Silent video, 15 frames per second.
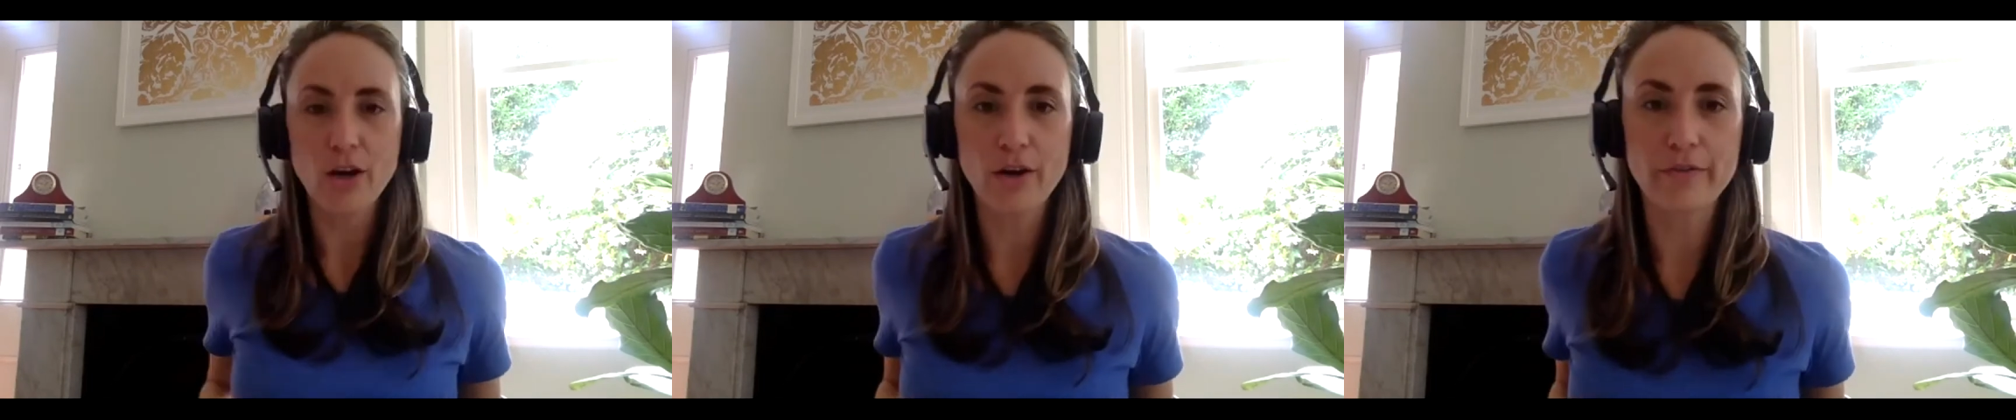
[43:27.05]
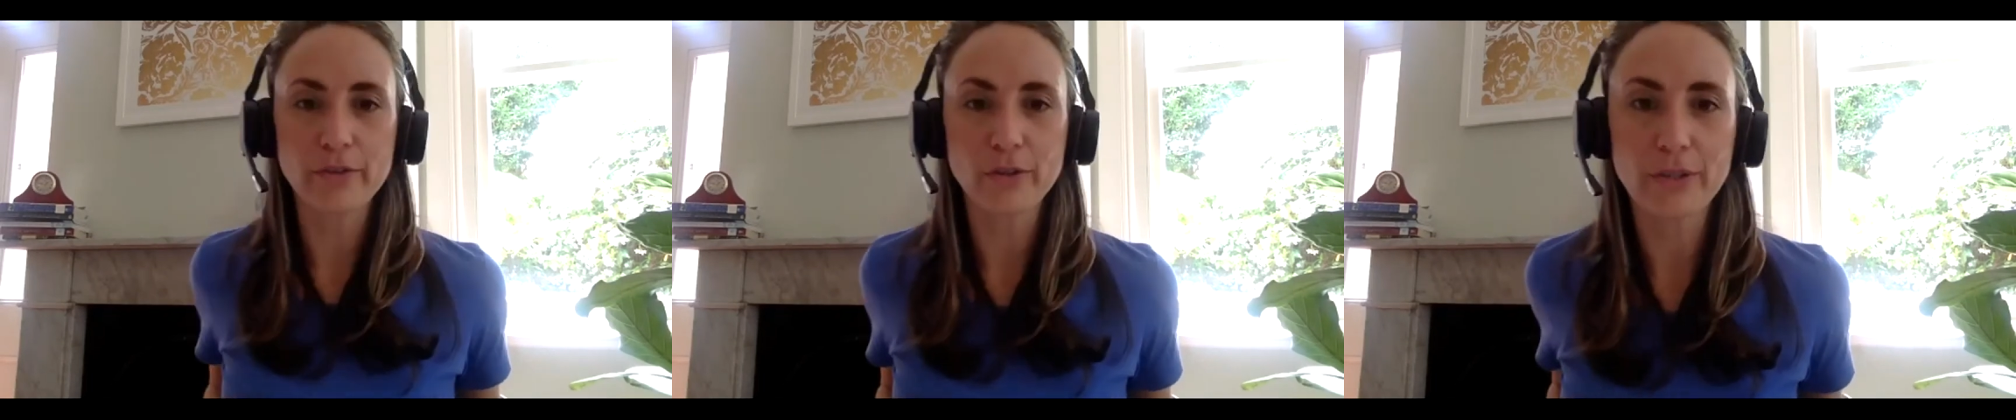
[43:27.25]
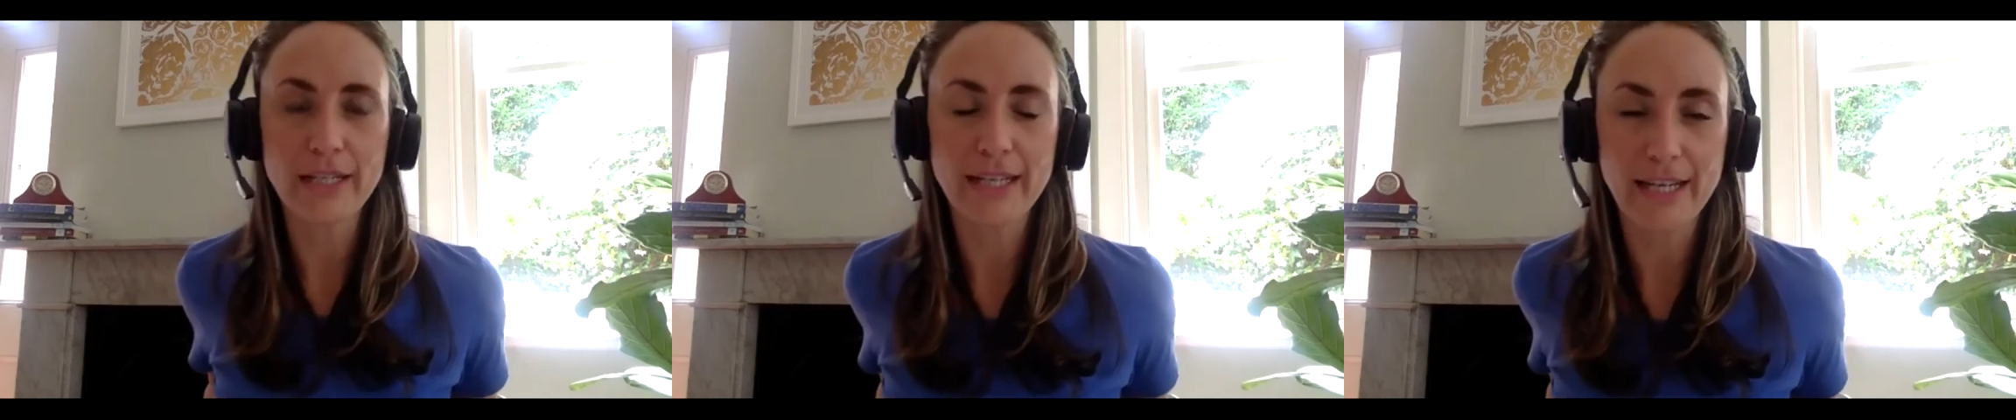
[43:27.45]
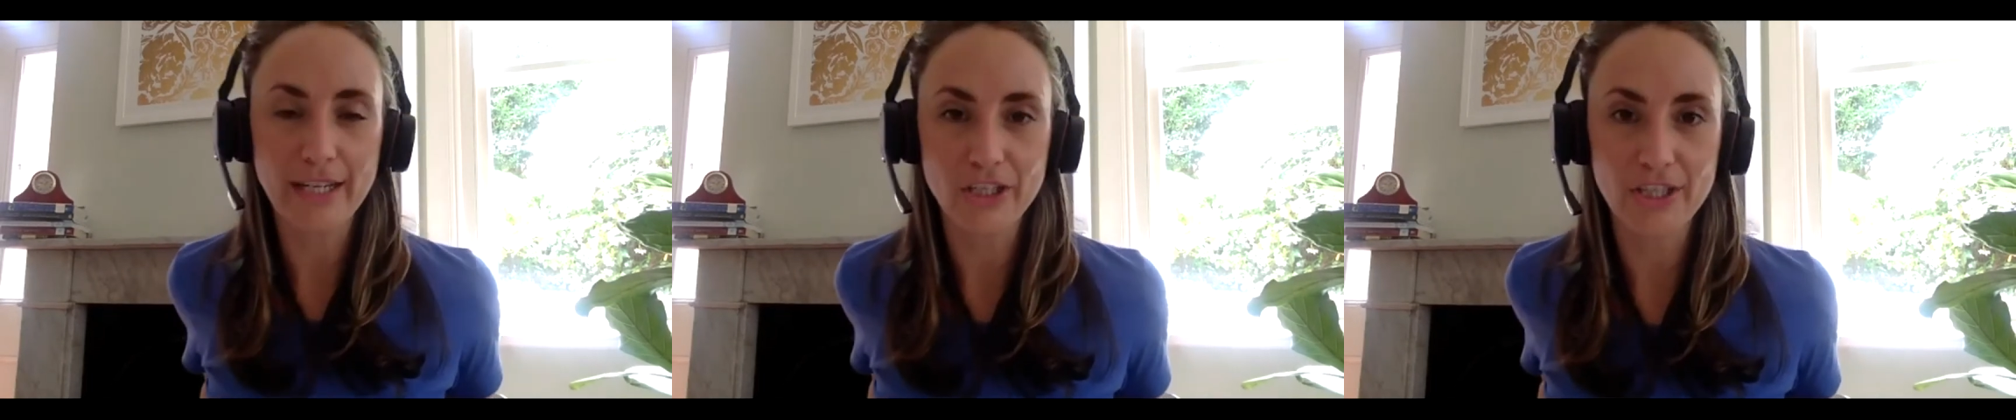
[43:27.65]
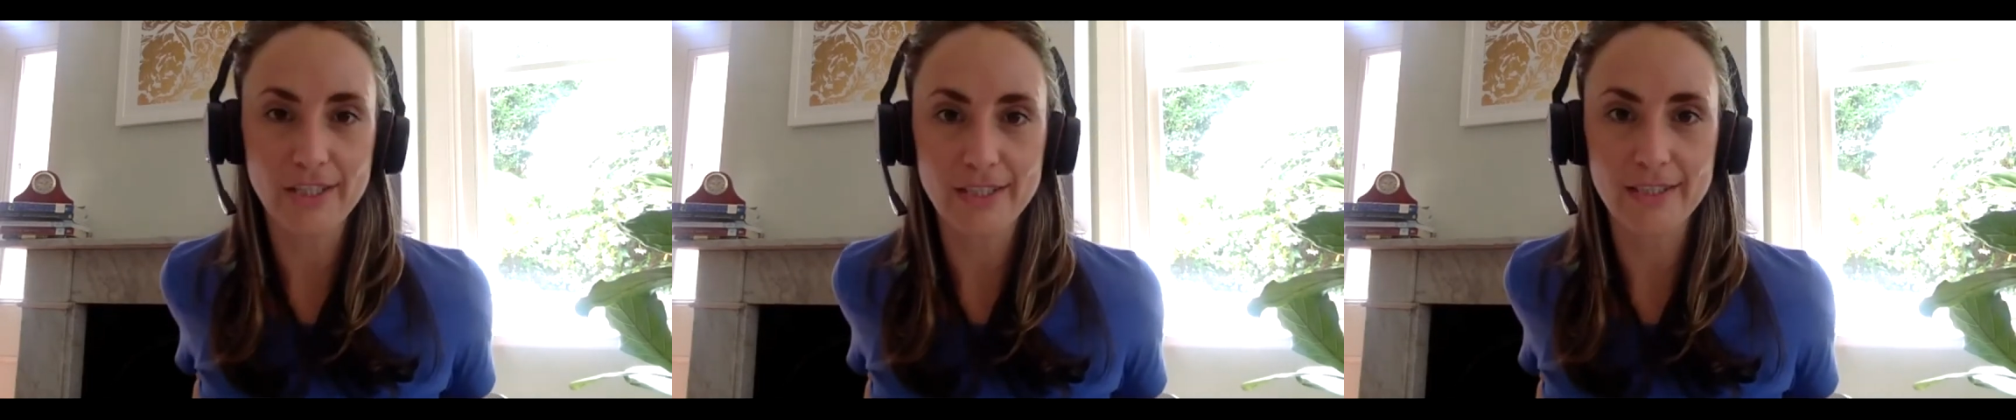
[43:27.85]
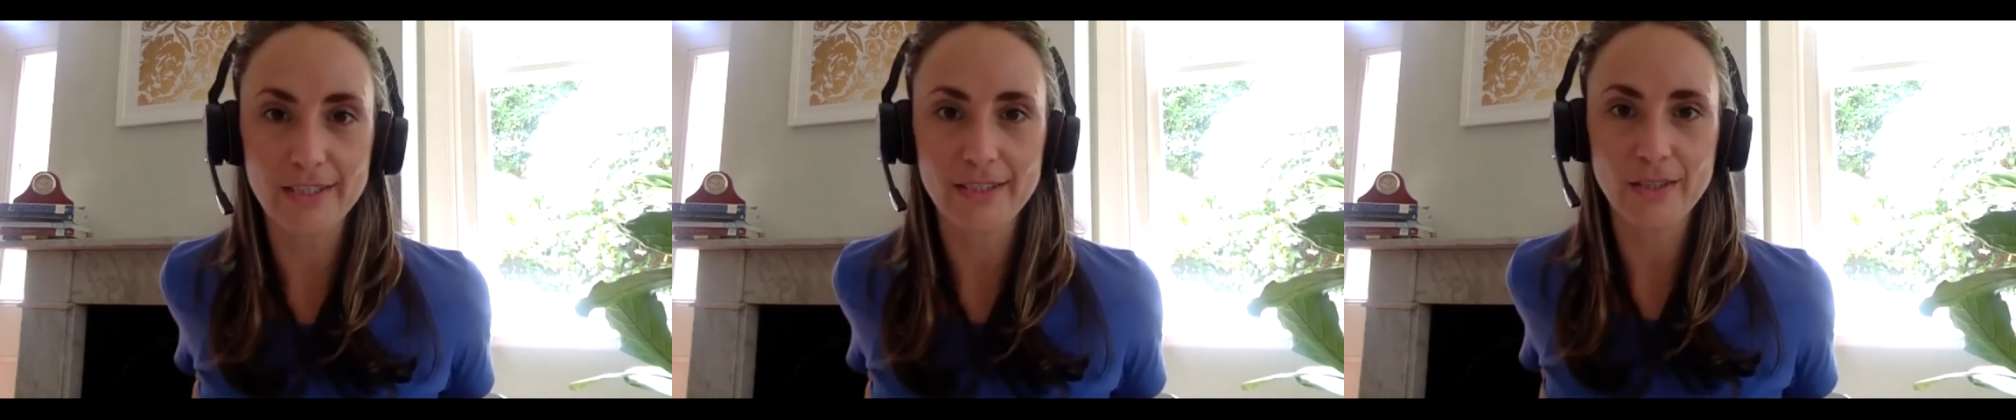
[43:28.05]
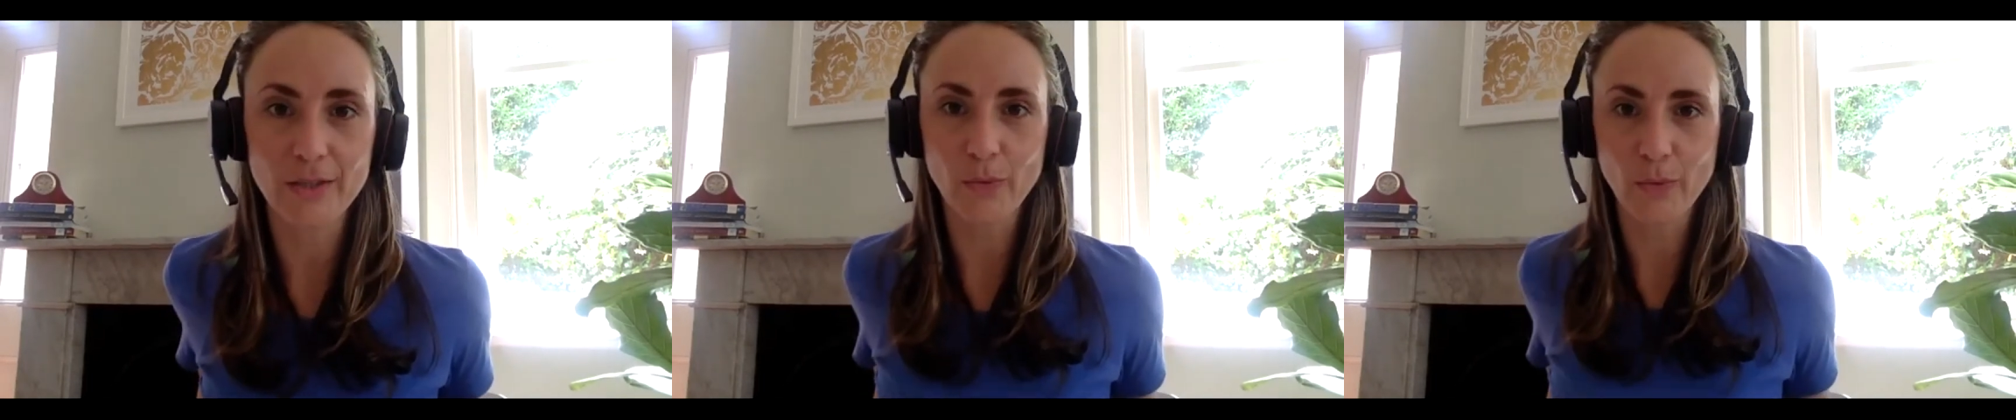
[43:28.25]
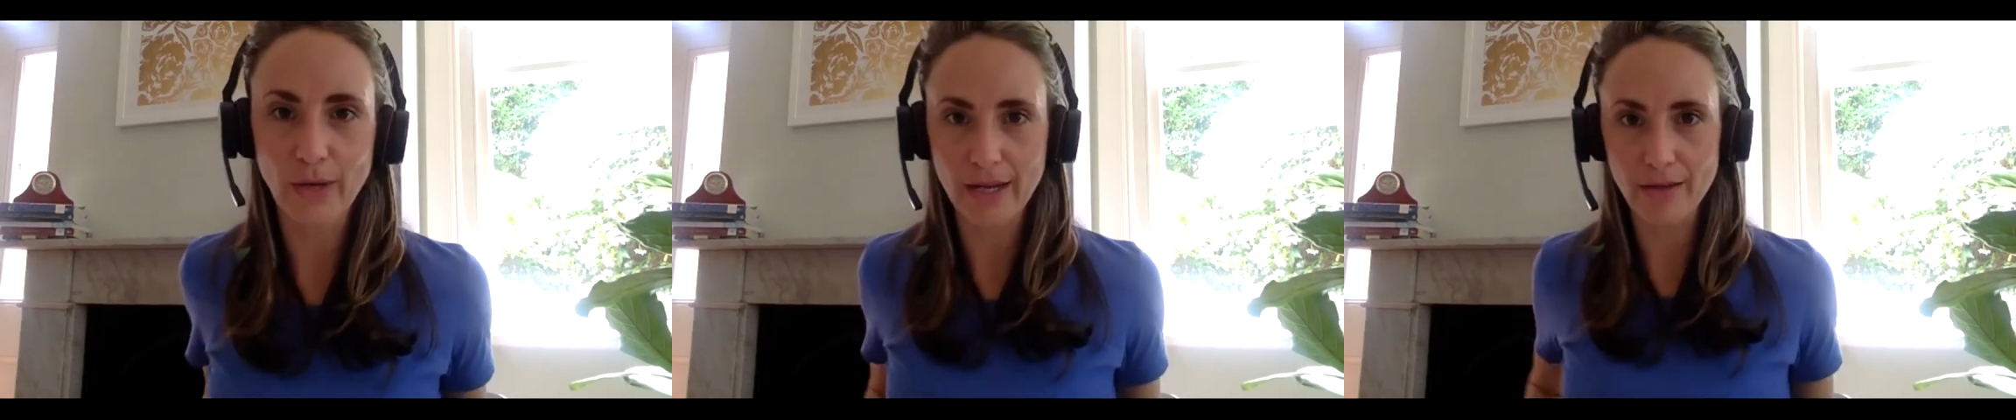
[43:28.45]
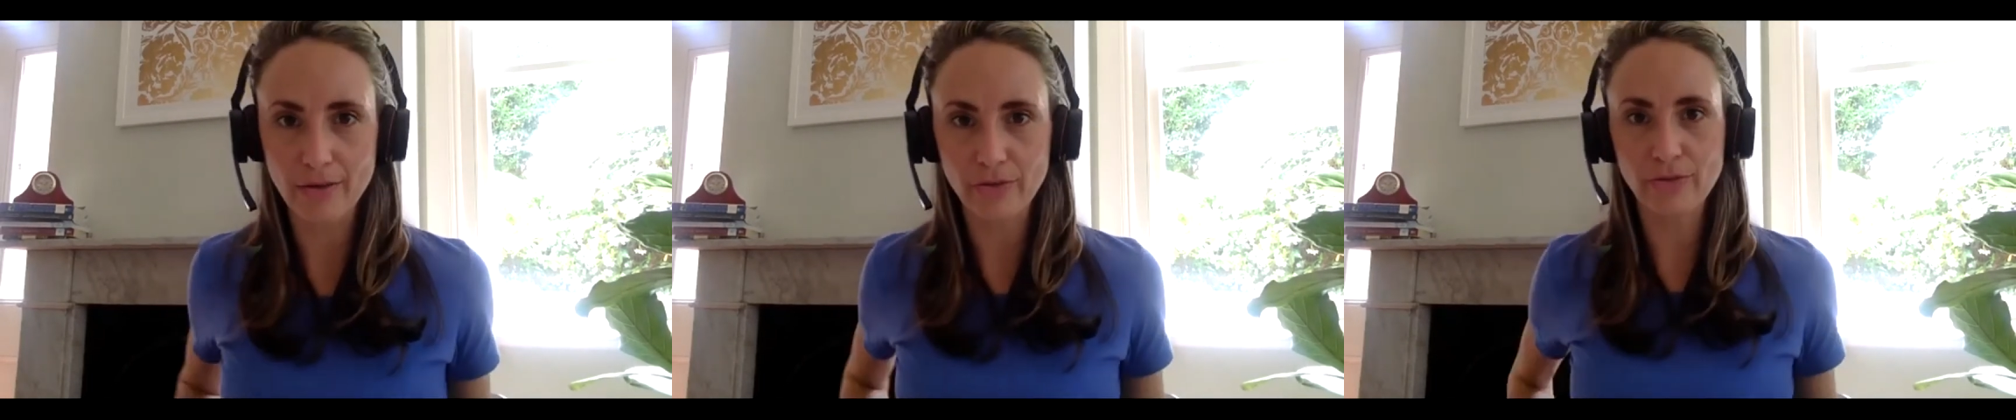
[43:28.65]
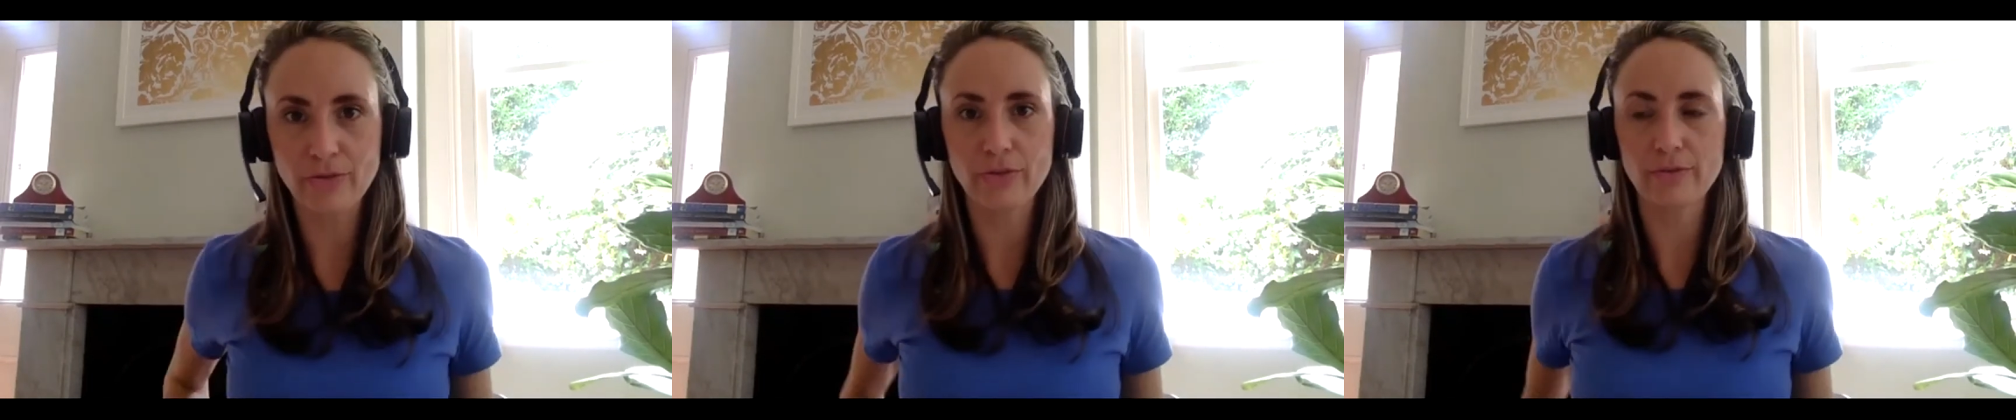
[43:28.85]
of your connection
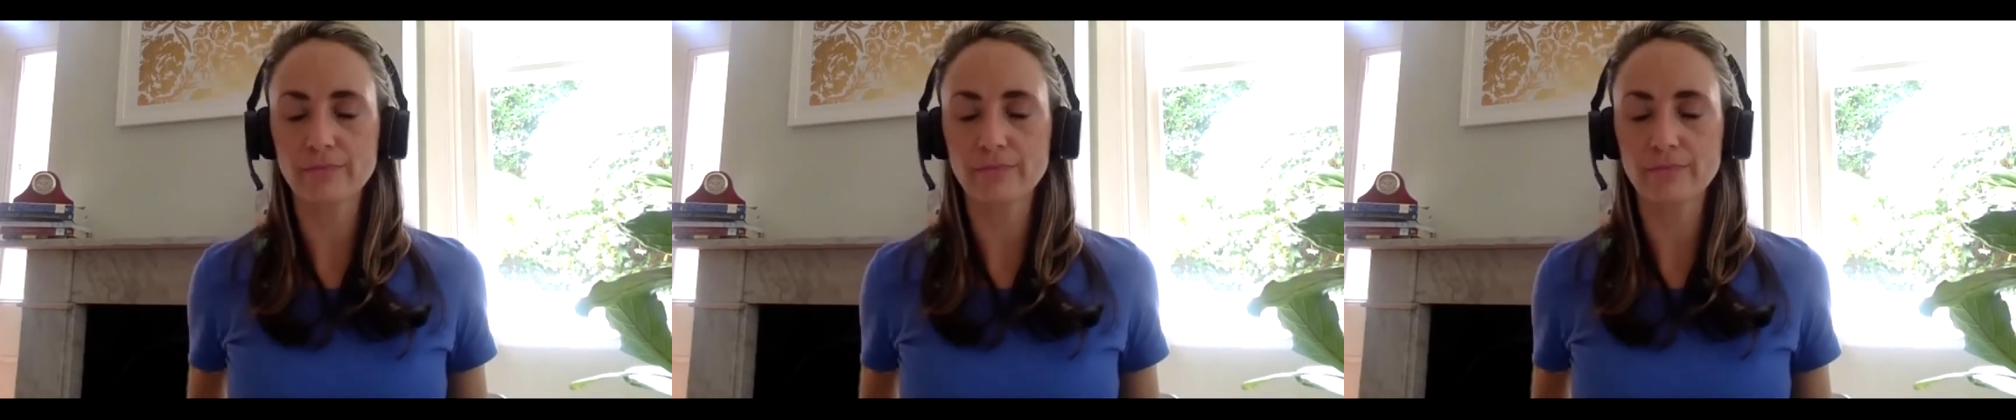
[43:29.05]
with